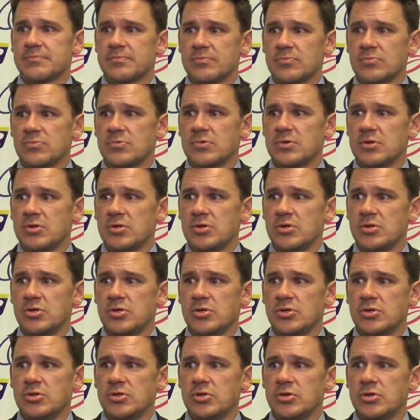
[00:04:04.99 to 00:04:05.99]

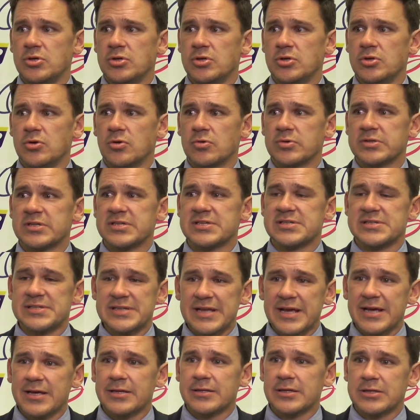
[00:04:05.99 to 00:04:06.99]
to
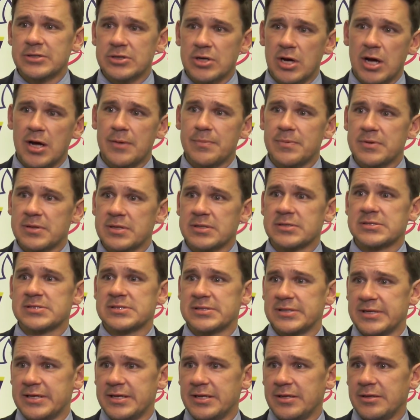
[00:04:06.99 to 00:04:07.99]
stay at the top of
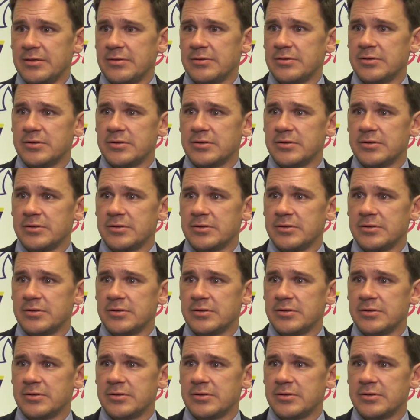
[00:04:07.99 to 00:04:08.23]
this league,